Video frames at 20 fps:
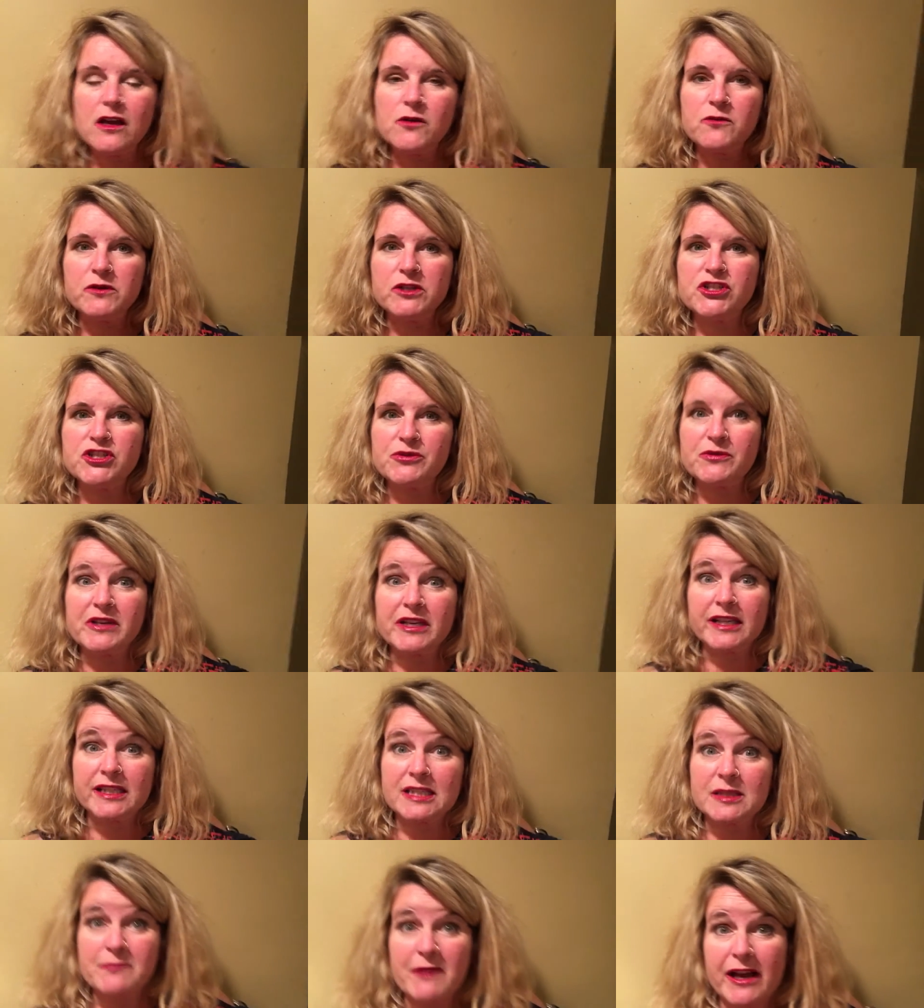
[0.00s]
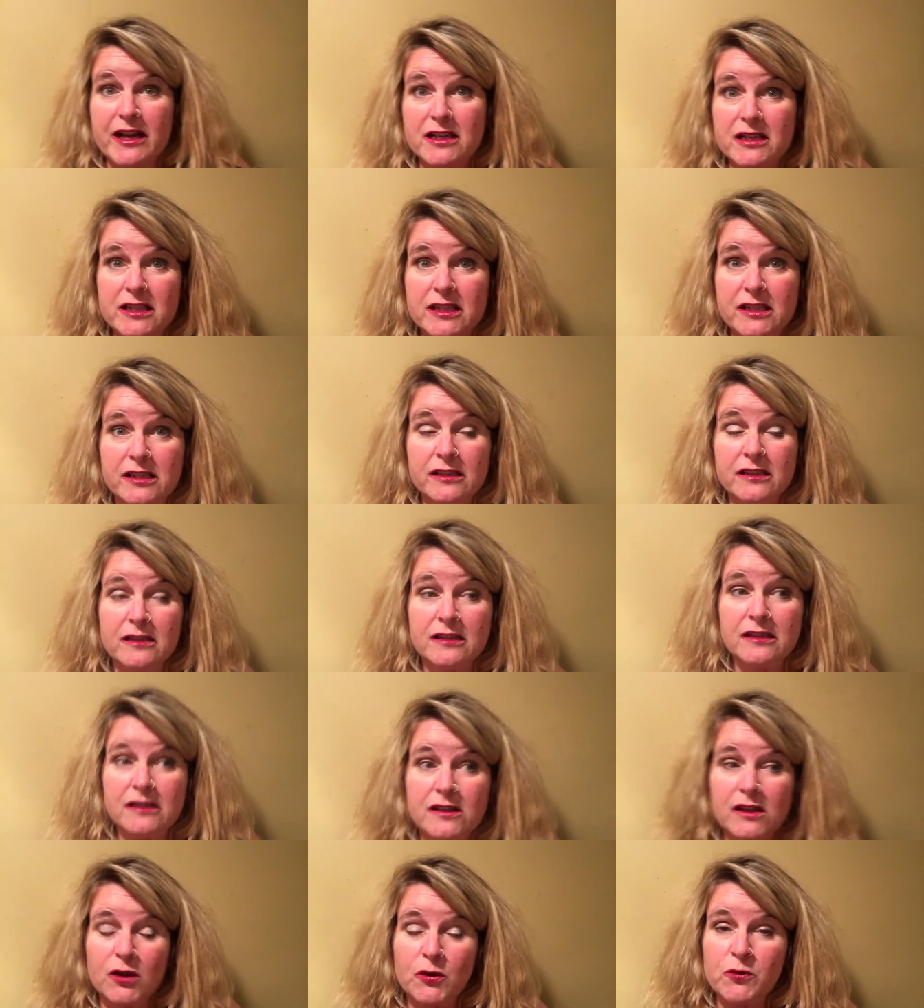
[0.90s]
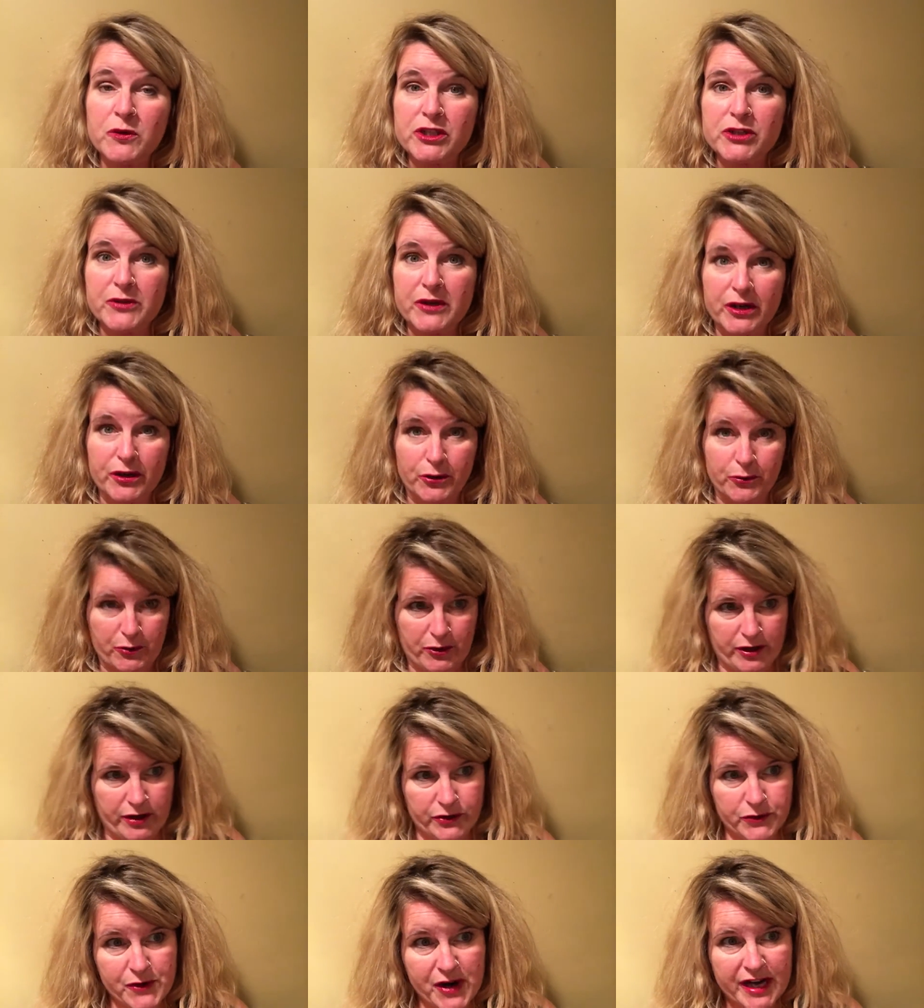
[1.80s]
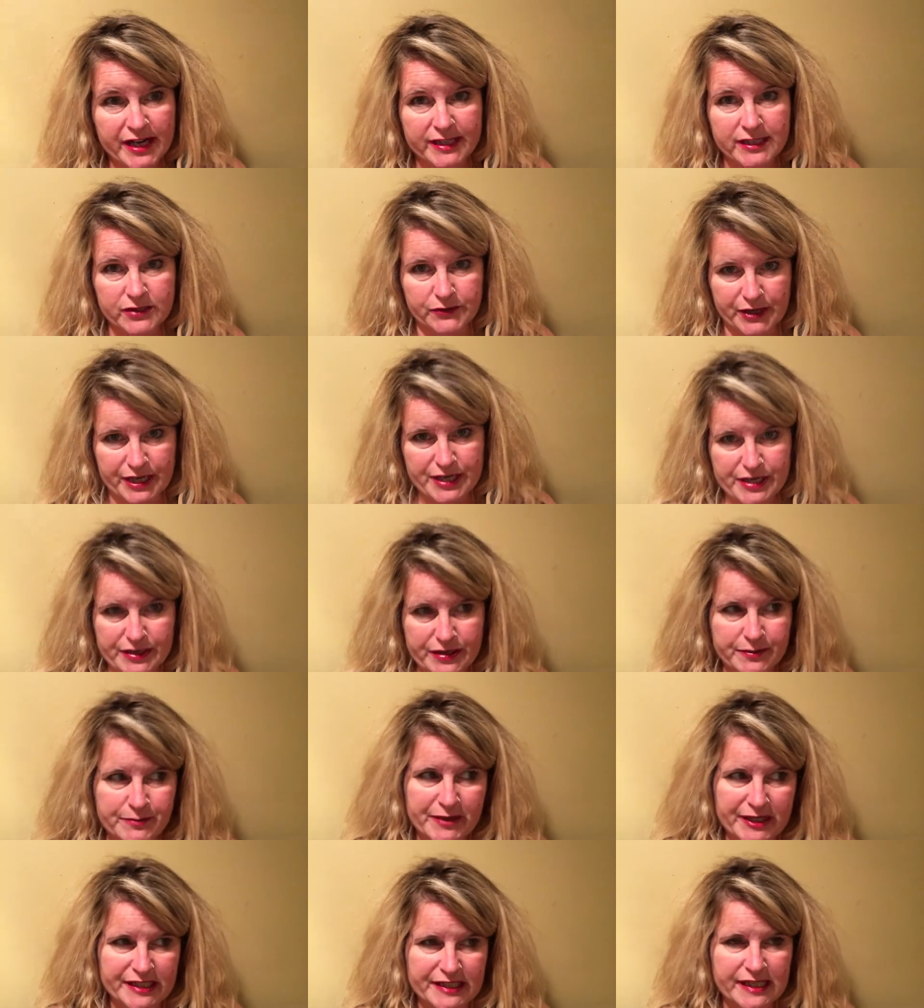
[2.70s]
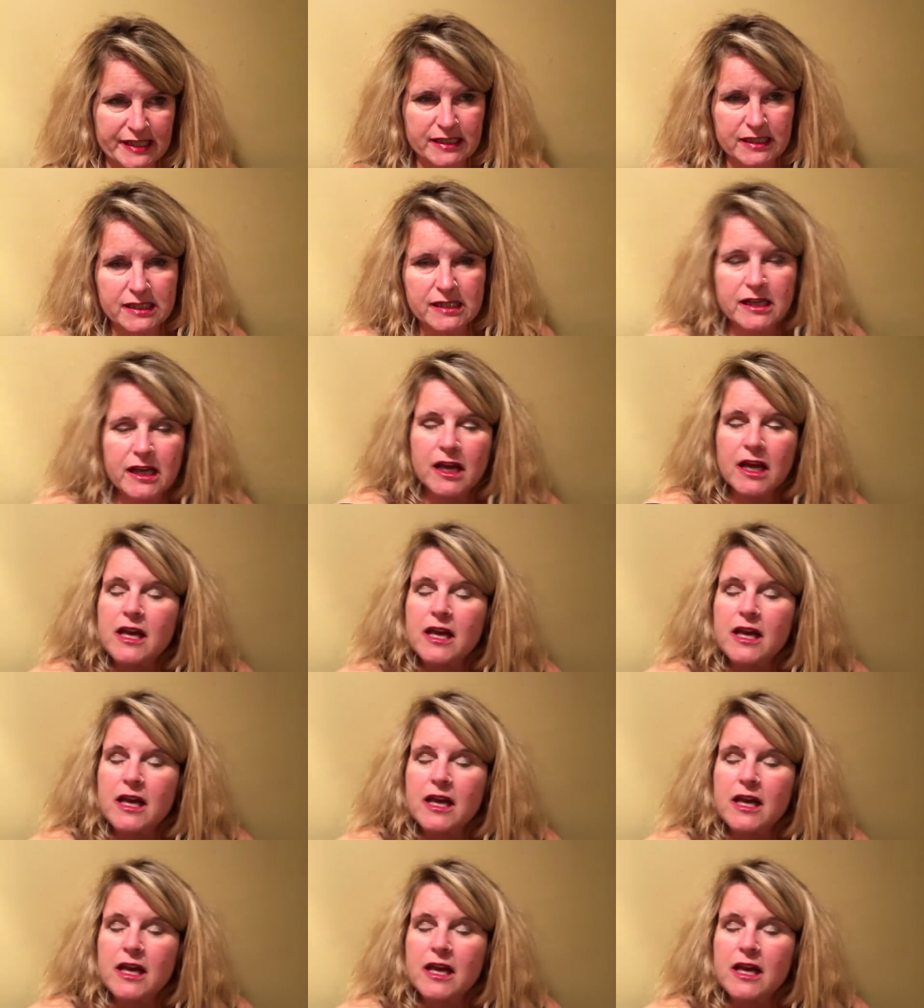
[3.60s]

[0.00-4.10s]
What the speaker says: which you would expect when you hear the word arthritis, right? That makes sense.